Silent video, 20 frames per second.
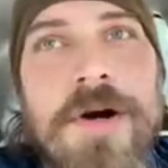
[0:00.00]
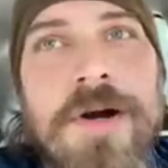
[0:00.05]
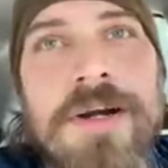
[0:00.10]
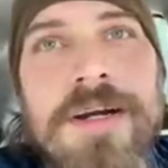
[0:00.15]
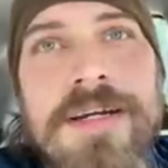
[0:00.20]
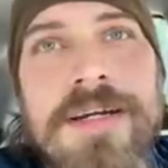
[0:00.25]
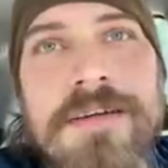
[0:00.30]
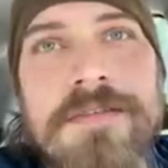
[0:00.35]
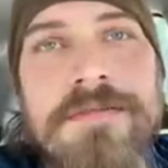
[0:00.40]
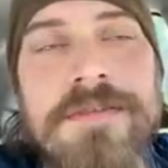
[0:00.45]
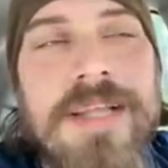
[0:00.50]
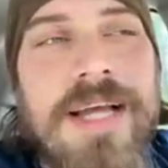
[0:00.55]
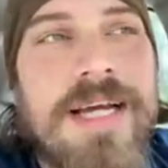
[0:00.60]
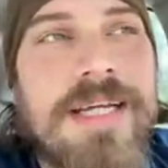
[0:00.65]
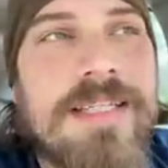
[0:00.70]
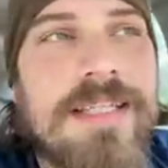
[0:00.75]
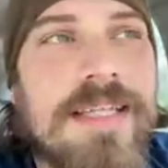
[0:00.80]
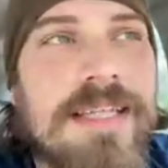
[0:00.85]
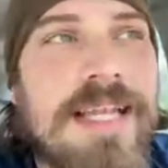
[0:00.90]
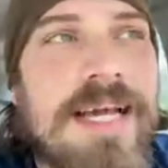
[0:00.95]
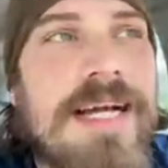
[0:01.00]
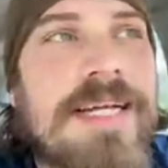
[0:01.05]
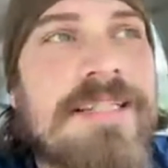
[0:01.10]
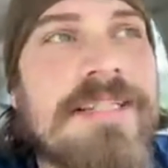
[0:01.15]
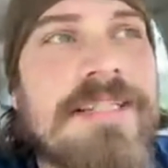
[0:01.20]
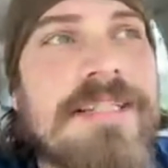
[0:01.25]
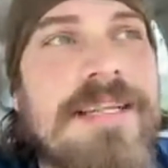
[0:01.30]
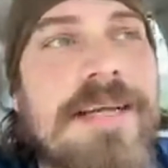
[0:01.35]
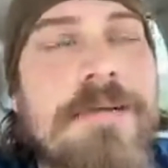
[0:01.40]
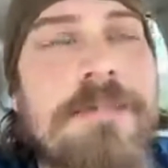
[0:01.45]
the mark of like
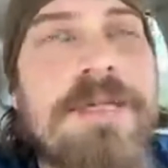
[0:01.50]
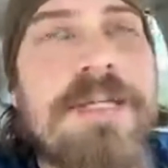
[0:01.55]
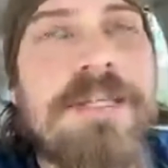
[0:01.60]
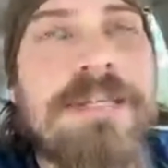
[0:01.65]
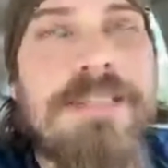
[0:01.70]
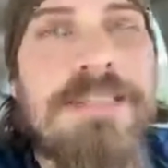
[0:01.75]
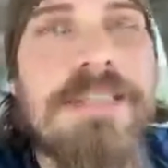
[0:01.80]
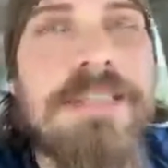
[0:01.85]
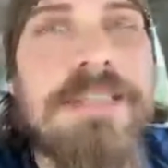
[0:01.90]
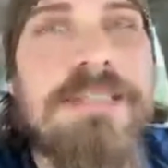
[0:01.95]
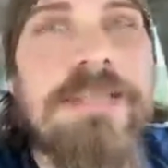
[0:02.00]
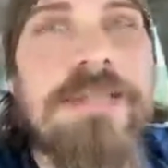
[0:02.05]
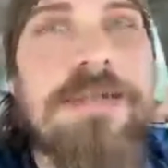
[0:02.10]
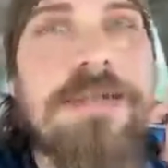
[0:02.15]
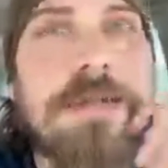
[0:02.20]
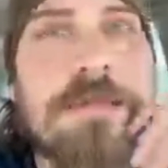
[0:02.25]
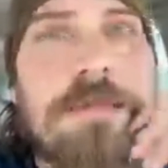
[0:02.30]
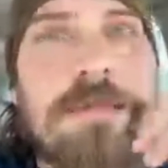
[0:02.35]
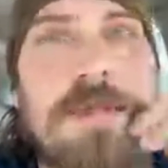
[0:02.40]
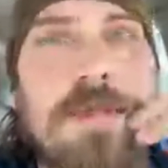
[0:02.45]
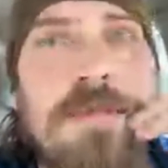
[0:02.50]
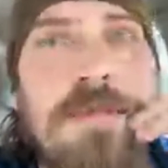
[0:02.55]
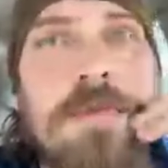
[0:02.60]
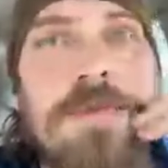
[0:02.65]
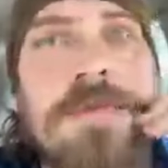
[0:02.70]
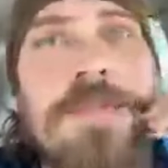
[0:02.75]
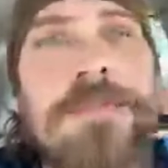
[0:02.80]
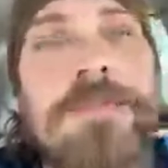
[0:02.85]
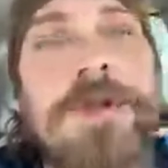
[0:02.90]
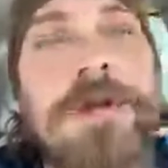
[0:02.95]
the last time he had seen certain
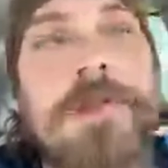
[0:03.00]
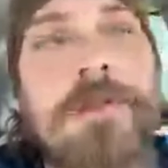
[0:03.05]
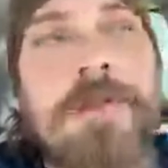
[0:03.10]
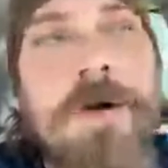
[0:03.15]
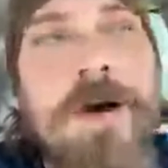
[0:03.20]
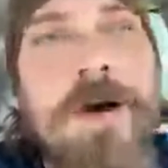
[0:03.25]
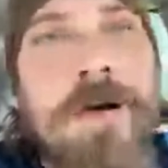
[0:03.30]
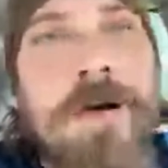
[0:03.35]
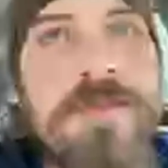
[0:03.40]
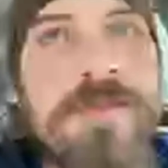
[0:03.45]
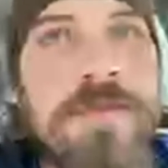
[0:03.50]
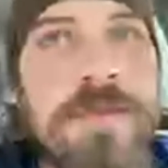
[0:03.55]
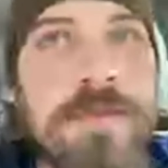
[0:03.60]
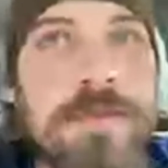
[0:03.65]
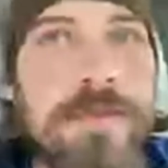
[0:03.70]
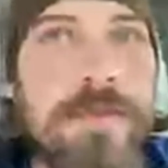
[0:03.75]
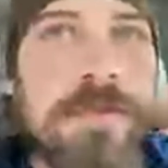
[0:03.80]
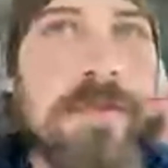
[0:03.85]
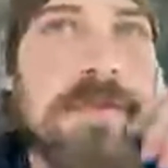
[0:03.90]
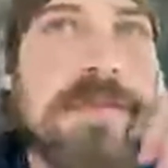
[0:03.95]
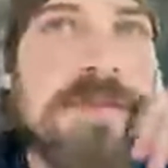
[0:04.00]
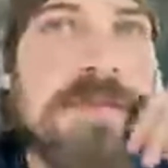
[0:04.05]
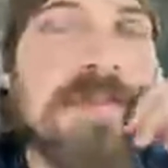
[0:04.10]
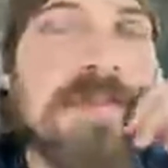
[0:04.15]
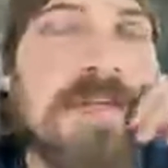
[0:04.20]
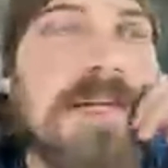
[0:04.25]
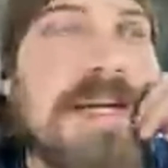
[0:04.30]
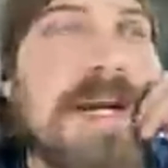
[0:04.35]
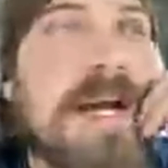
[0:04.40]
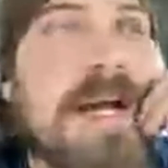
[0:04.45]
people was my mom's funeral.
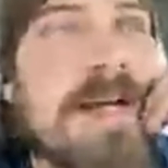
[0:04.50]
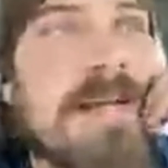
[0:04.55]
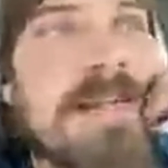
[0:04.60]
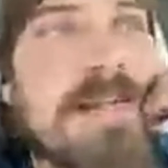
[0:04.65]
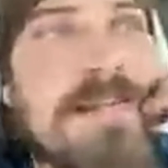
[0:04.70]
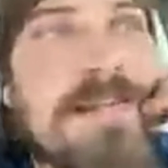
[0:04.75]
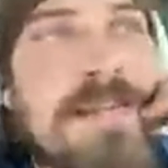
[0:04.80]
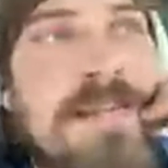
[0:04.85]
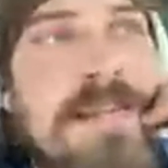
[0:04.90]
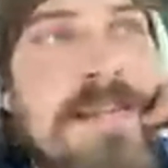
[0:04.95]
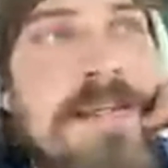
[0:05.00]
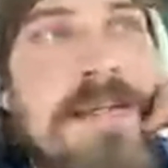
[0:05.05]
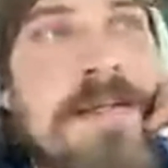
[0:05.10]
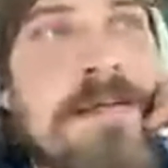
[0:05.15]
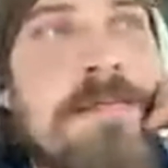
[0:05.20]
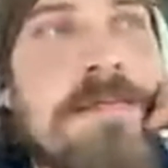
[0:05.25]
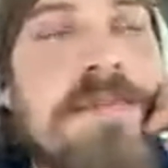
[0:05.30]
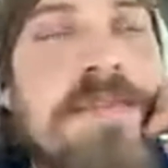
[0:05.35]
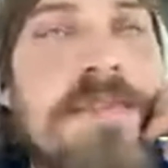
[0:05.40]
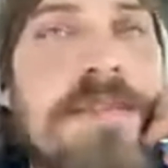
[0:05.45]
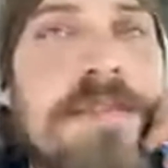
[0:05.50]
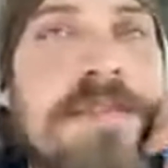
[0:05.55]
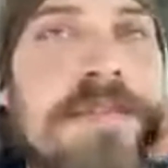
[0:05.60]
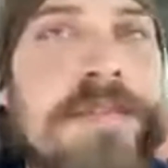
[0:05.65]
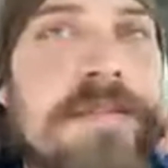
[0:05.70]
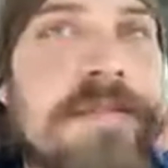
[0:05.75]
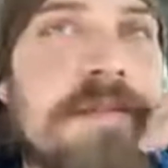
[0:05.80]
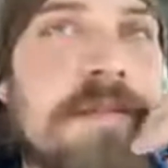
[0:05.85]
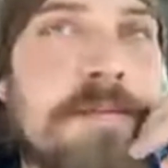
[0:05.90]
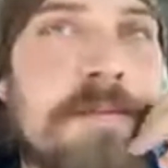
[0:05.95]
He's like, "I ain't seen them since
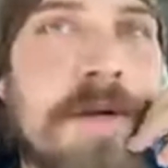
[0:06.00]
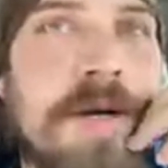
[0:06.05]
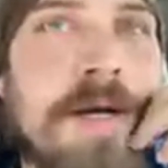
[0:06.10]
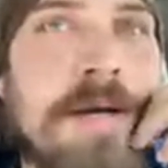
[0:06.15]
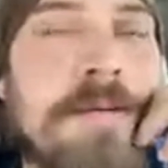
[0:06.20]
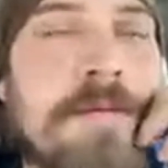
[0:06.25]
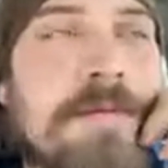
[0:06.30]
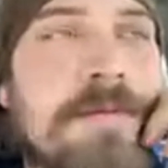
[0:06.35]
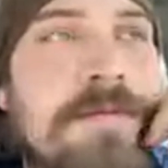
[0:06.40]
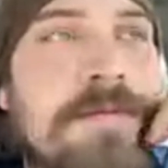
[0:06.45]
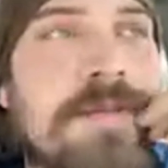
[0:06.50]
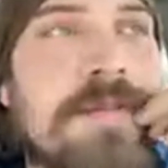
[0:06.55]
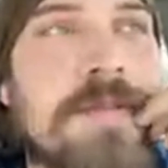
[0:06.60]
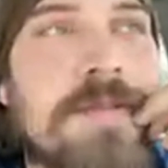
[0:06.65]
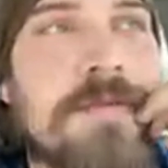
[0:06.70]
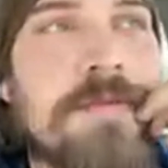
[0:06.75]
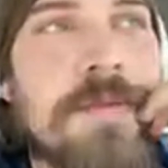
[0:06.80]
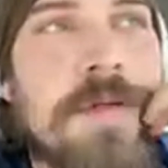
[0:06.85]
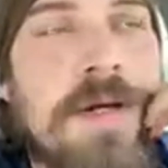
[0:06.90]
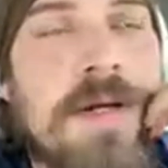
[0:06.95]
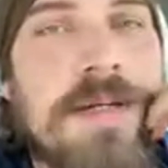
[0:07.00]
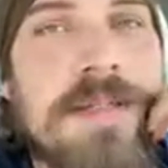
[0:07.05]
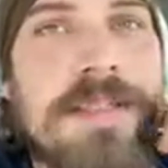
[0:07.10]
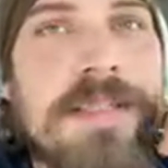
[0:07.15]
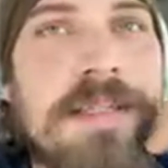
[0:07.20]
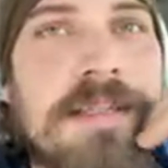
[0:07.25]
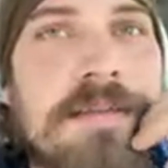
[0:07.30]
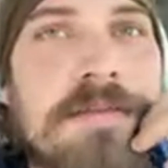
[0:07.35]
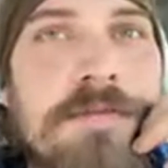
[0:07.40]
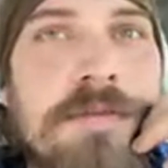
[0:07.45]
we all got
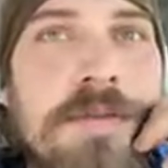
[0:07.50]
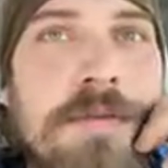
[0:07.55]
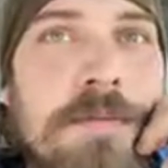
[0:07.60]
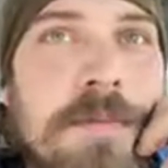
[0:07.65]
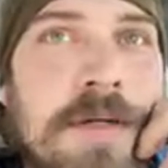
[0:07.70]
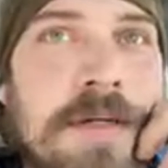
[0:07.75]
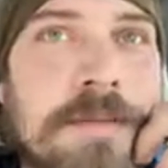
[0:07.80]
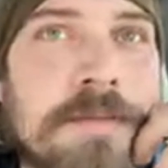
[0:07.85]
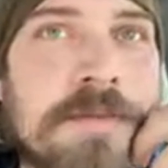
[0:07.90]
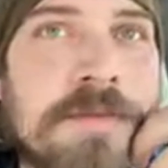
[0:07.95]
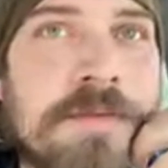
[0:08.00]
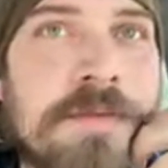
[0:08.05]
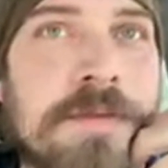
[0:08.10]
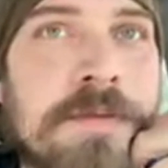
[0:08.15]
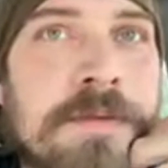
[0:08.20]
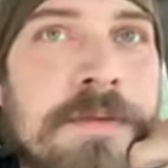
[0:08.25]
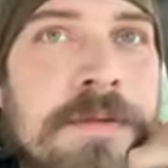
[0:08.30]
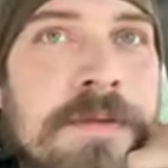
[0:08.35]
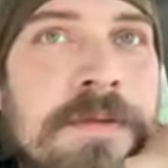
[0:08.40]
together for your mom's funeral."